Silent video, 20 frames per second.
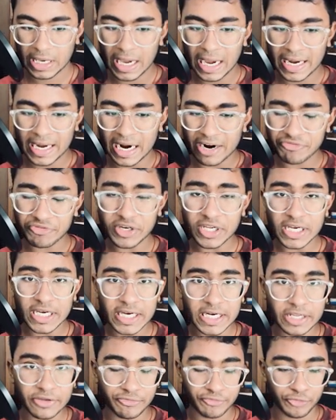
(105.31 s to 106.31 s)
And after e
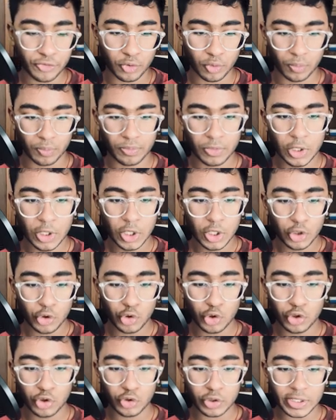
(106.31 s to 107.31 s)
d four,
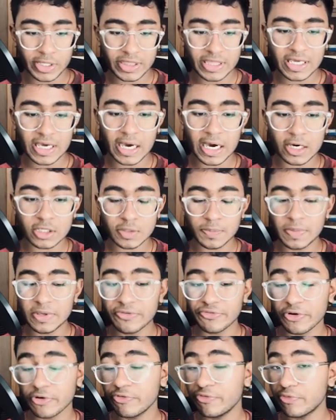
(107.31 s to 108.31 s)
you can see how the b
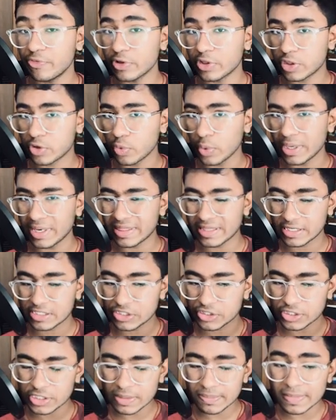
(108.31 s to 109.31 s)
five square is
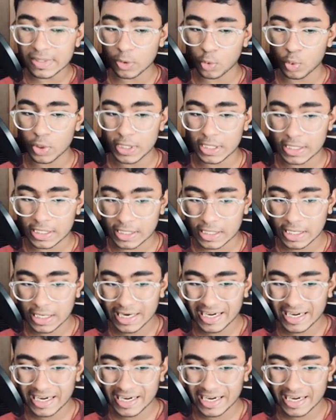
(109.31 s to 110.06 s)
extremely weak,